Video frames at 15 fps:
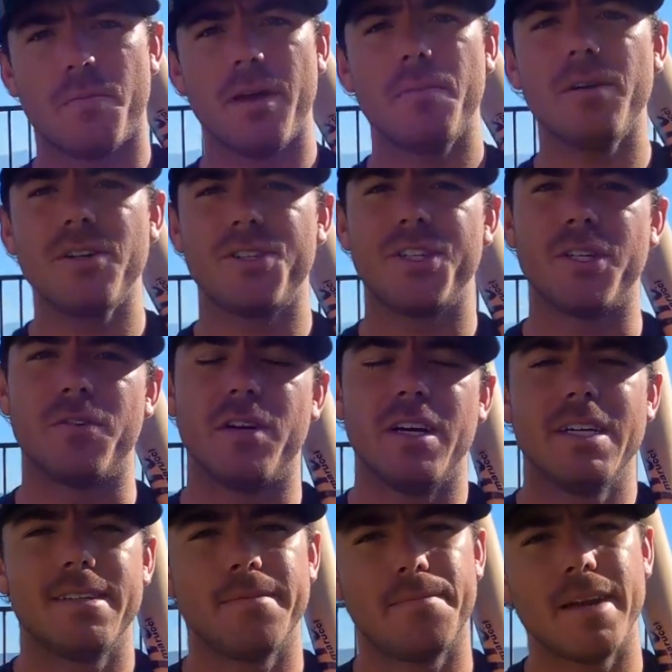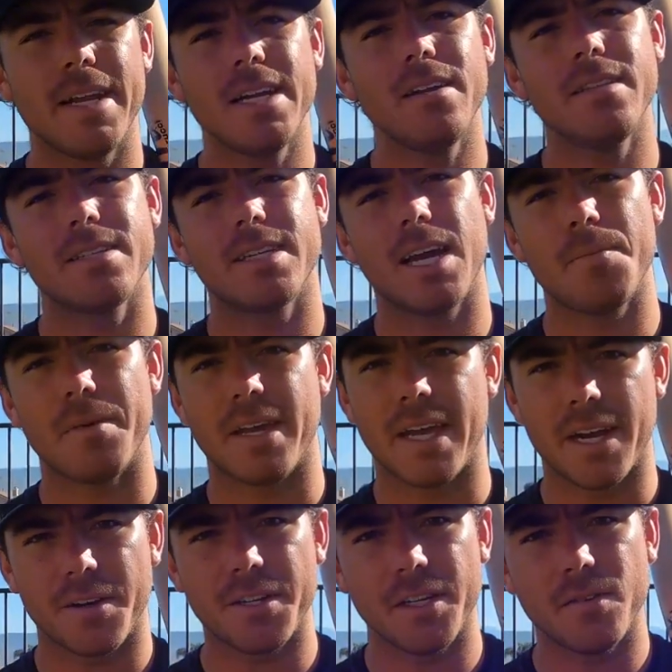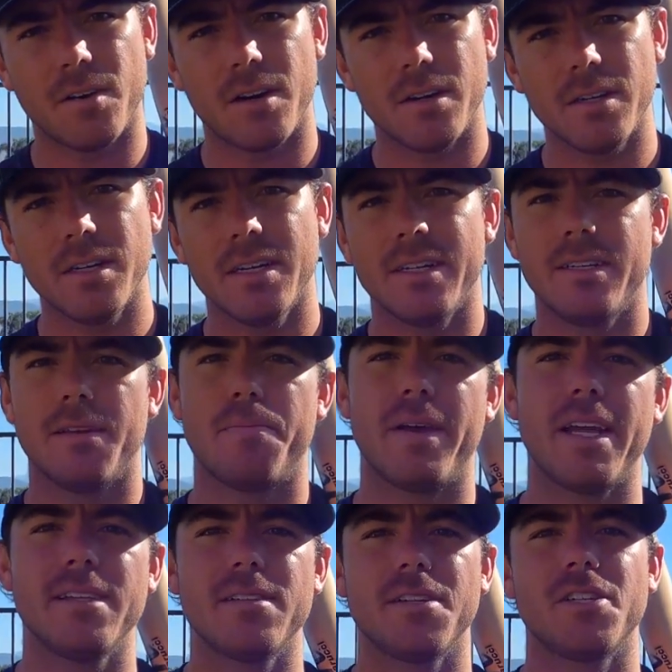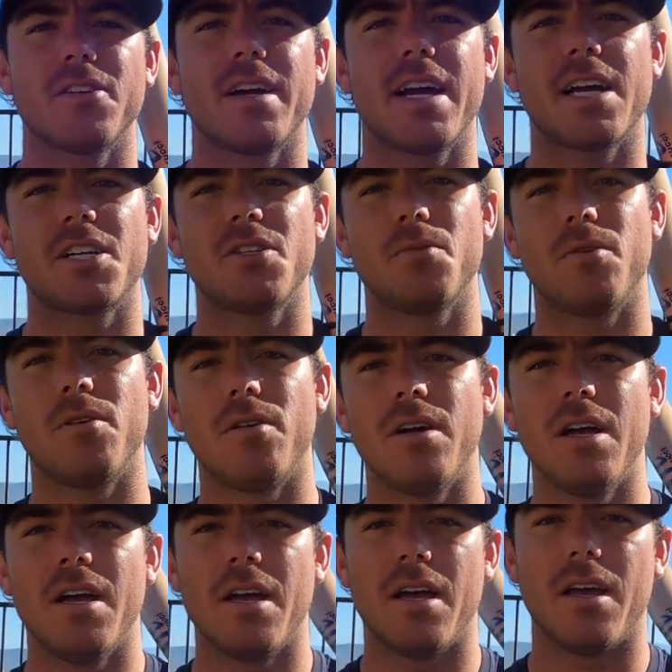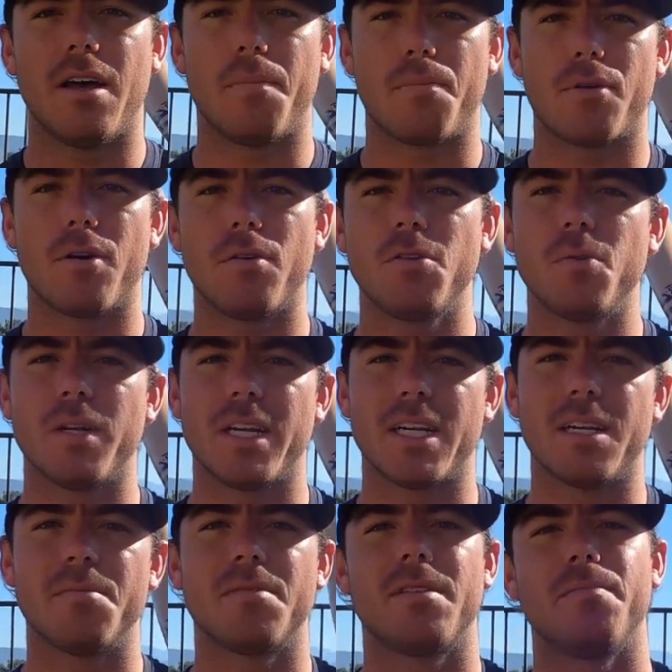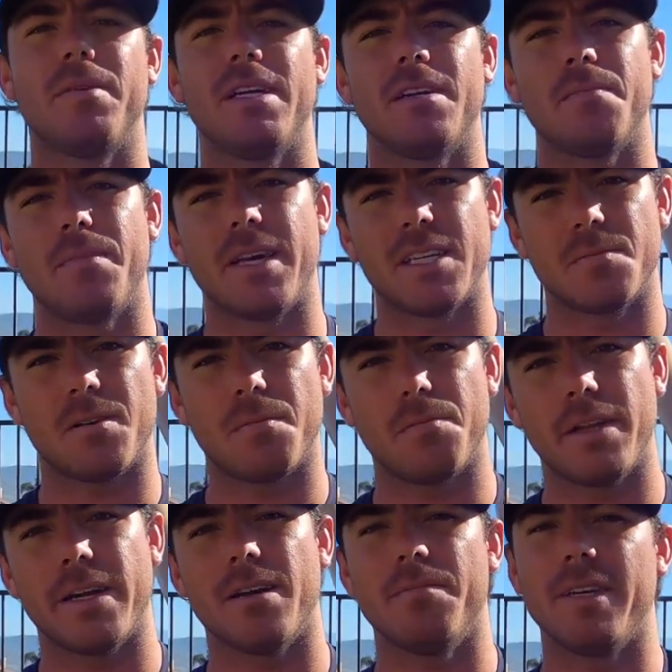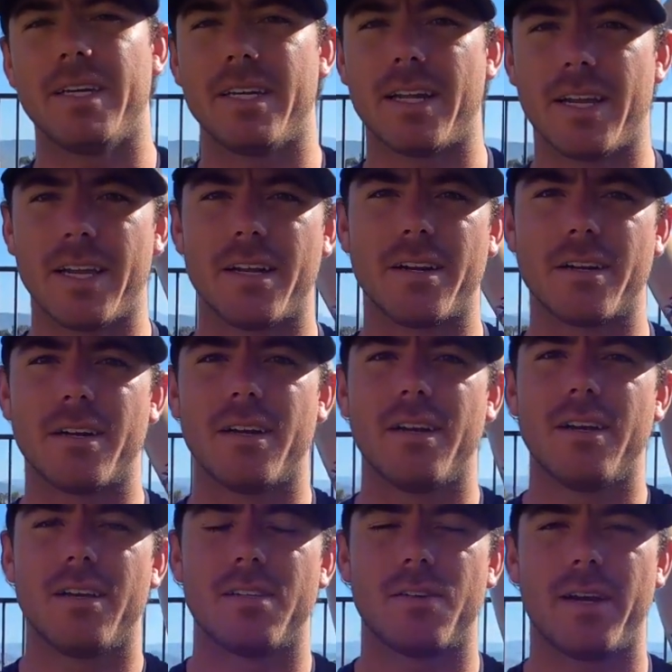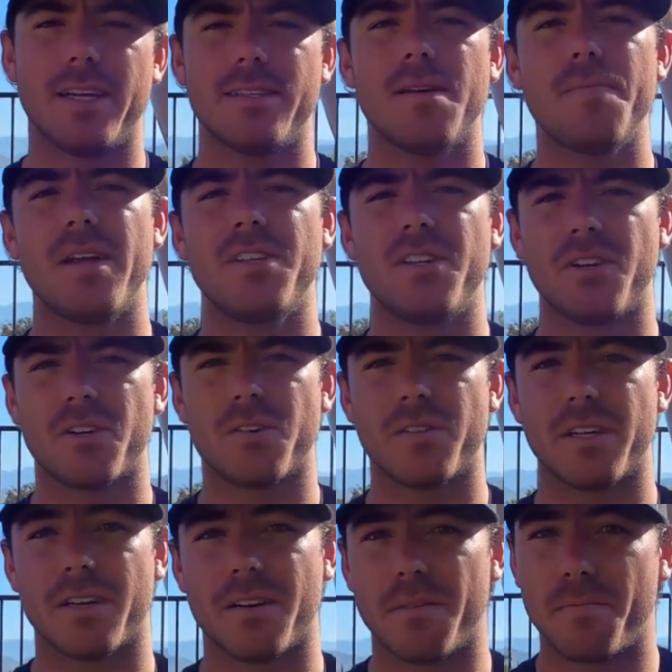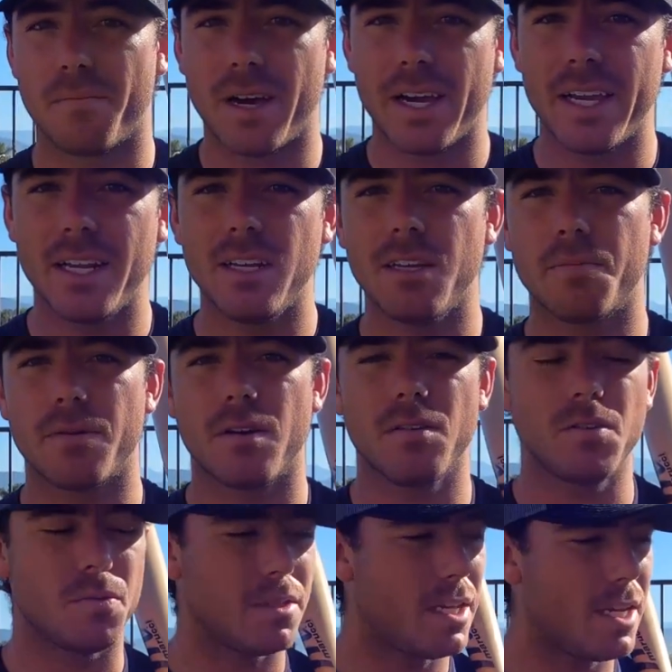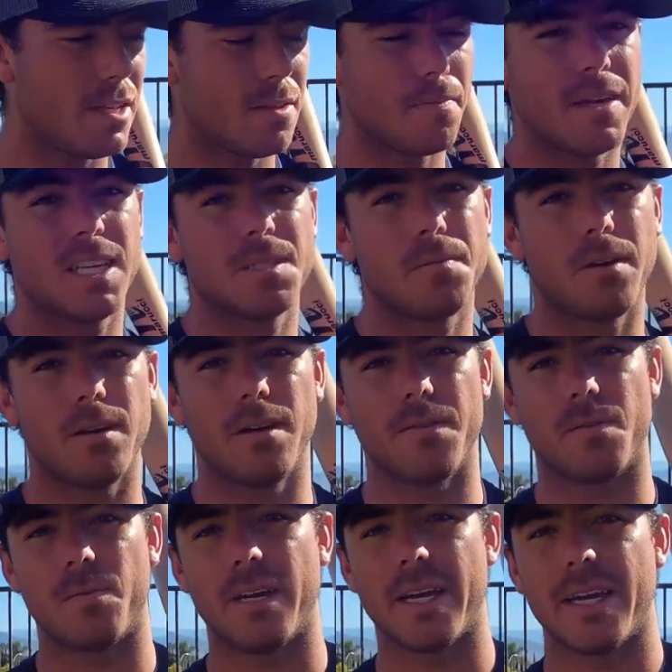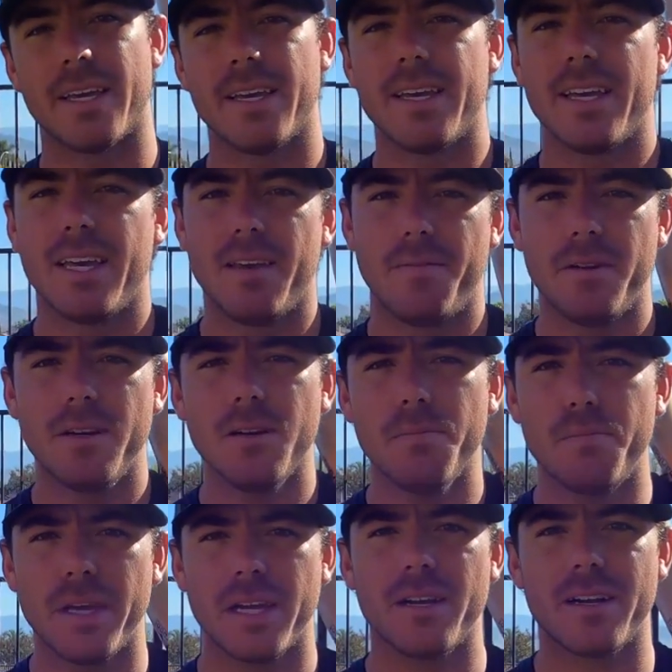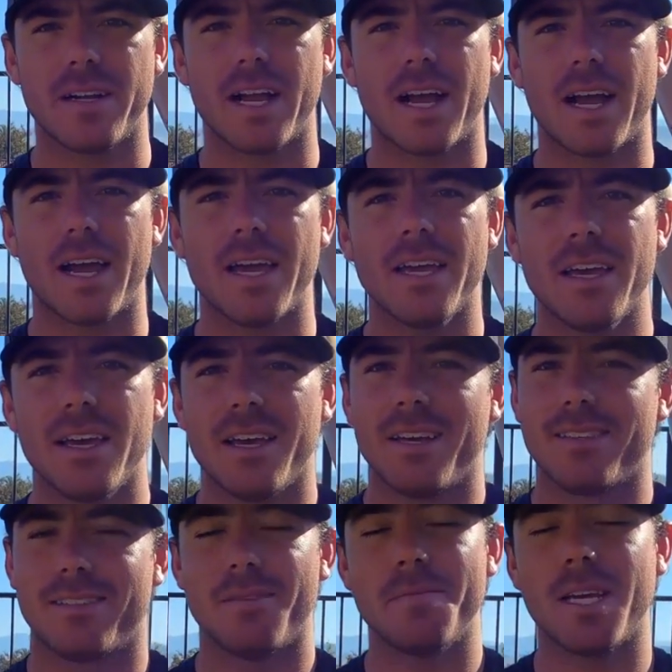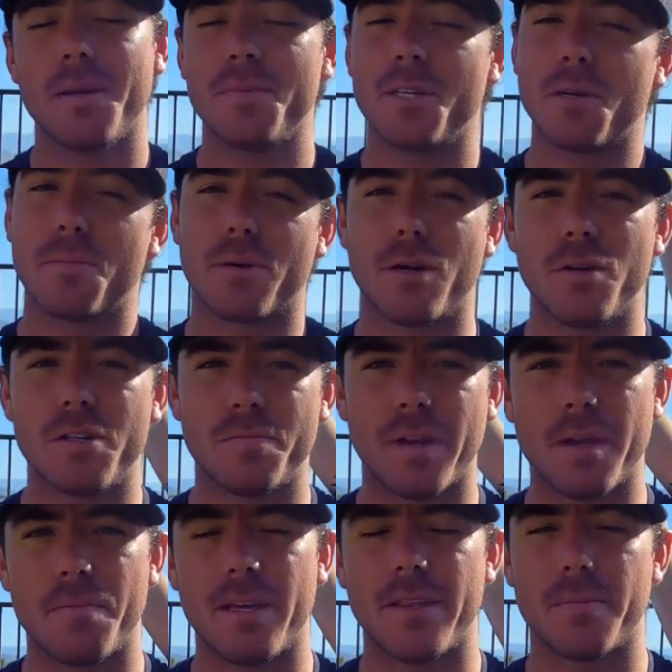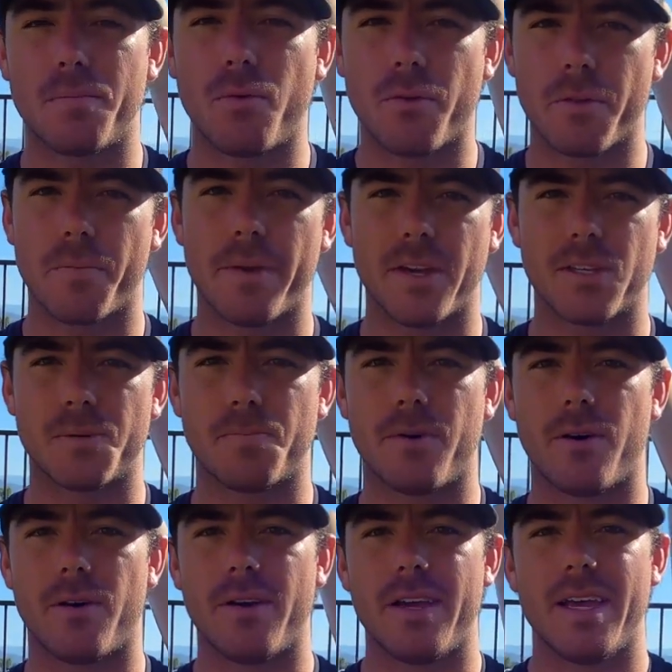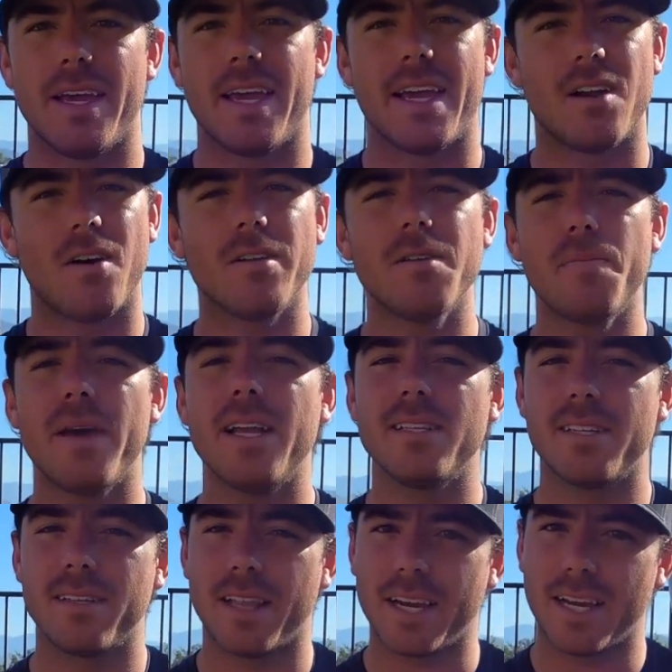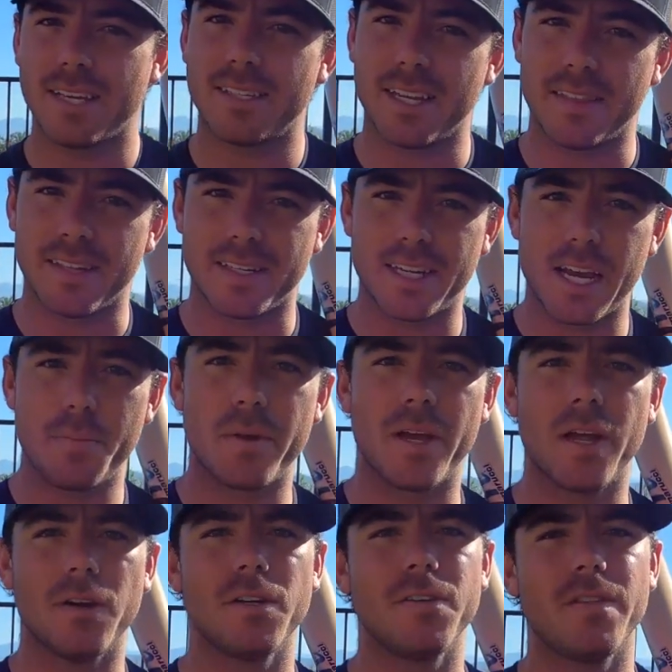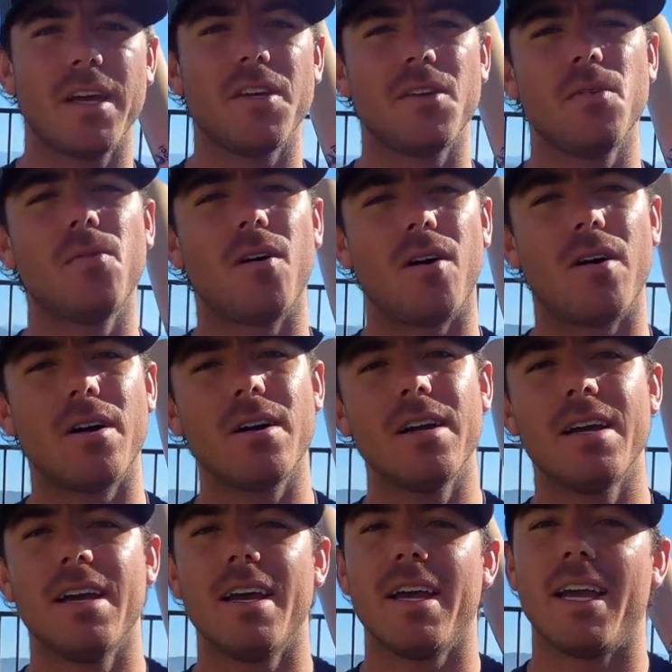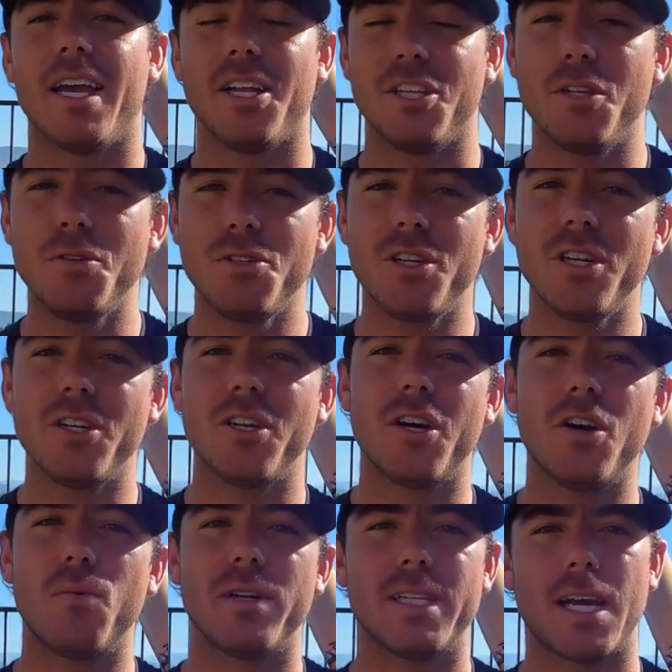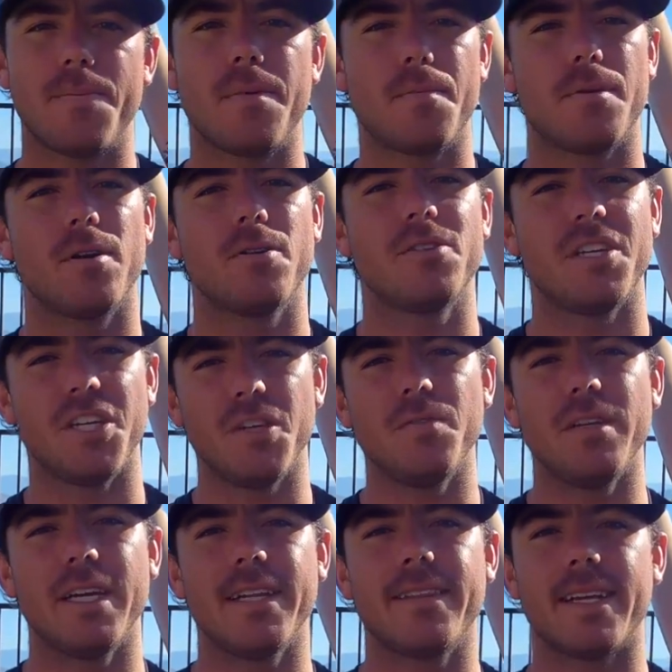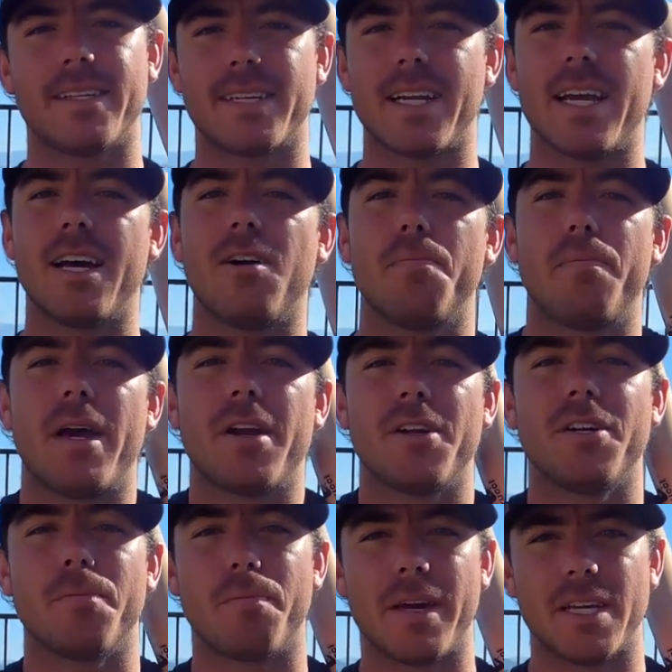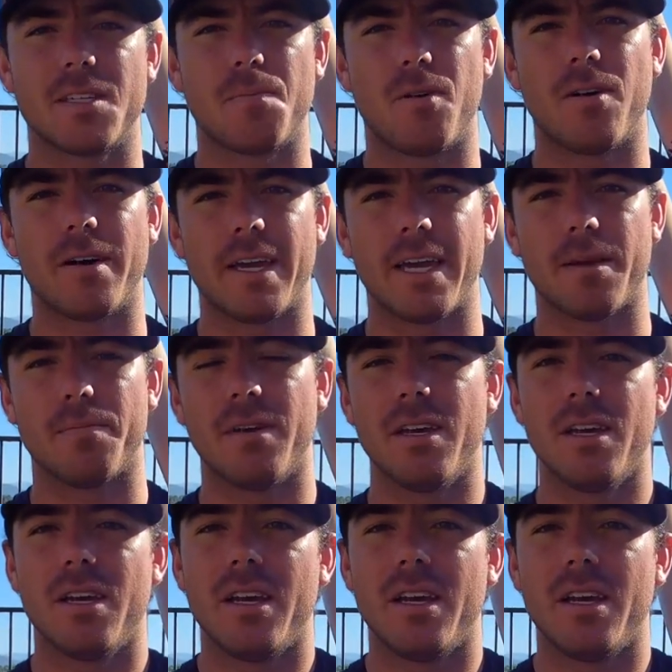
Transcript: Remember too, depending on the type of hitter you are, depends on your actual approach when it comes to being a baseball player and being a hitter. So as I mentioned earlier, my hitting approach was hitting the baseball the other way. If you're a bigger guy, sometimes your approach may be to pull the baseball. It all depends on, like I said, the type of hitter that you are, and you should know what type of approach that you need that's going to help better your baseball game.